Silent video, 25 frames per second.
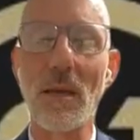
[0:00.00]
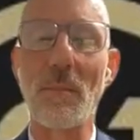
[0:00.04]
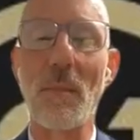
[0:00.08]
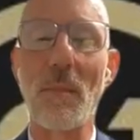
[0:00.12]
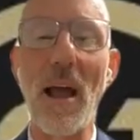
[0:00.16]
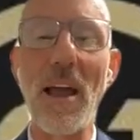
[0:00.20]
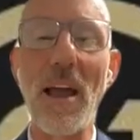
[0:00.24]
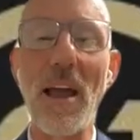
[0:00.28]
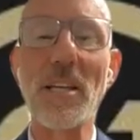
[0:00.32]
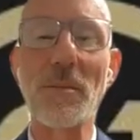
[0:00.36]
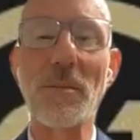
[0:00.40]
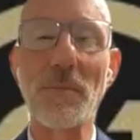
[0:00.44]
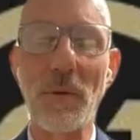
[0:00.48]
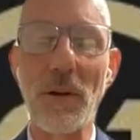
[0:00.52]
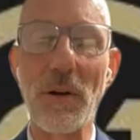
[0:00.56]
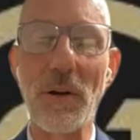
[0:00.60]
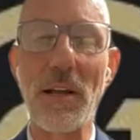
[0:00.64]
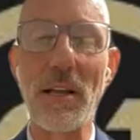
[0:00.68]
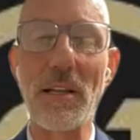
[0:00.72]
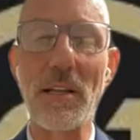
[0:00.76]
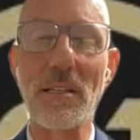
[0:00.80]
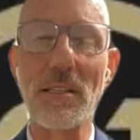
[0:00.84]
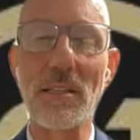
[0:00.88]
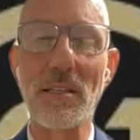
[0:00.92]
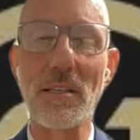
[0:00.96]
in my
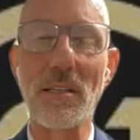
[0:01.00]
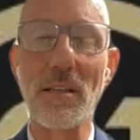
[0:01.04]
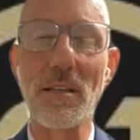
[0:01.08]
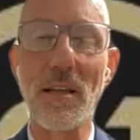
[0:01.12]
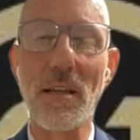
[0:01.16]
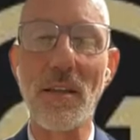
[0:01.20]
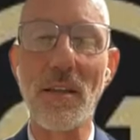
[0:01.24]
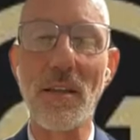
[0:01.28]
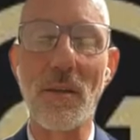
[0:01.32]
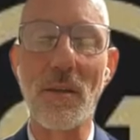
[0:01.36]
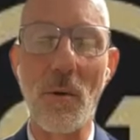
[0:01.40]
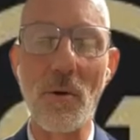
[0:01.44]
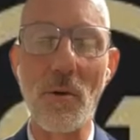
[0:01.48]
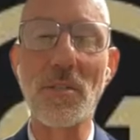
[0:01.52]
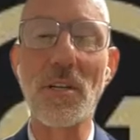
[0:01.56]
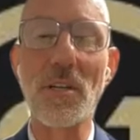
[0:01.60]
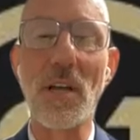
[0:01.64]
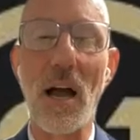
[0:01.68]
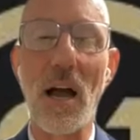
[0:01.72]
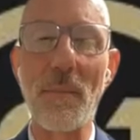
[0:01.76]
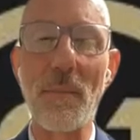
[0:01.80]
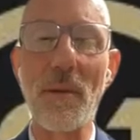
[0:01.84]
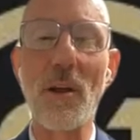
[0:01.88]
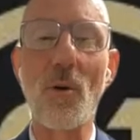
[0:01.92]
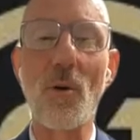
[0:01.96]
experience, the
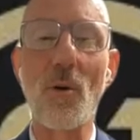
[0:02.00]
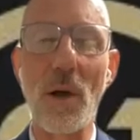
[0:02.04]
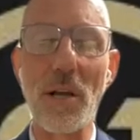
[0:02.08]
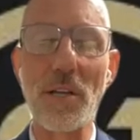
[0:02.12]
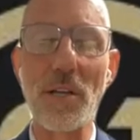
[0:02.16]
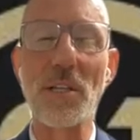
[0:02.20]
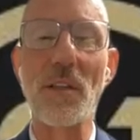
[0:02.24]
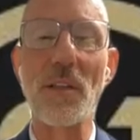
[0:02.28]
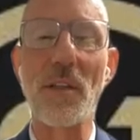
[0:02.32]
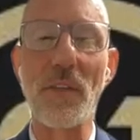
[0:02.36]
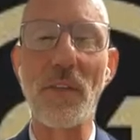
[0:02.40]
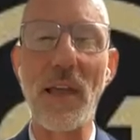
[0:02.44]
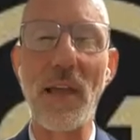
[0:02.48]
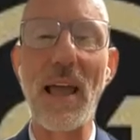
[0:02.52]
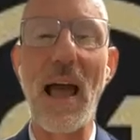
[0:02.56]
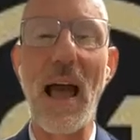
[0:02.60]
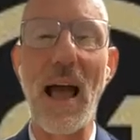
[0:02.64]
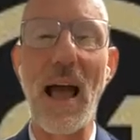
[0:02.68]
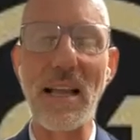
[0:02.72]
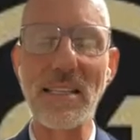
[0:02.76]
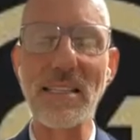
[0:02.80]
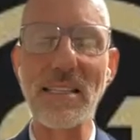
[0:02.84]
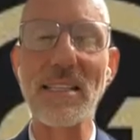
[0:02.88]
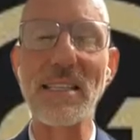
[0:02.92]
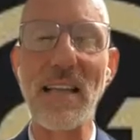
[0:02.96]
most common question that they
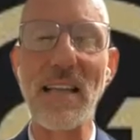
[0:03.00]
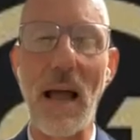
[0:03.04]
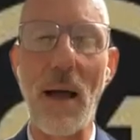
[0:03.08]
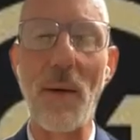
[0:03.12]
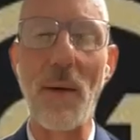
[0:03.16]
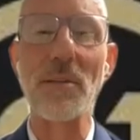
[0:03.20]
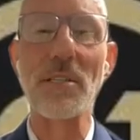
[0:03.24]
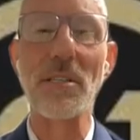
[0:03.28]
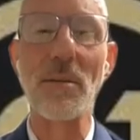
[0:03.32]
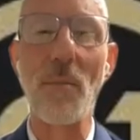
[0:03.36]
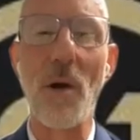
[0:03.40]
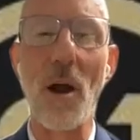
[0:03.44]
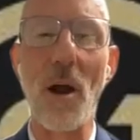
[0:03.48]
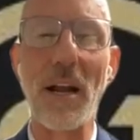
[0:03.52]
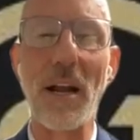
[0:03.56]
ask is how is the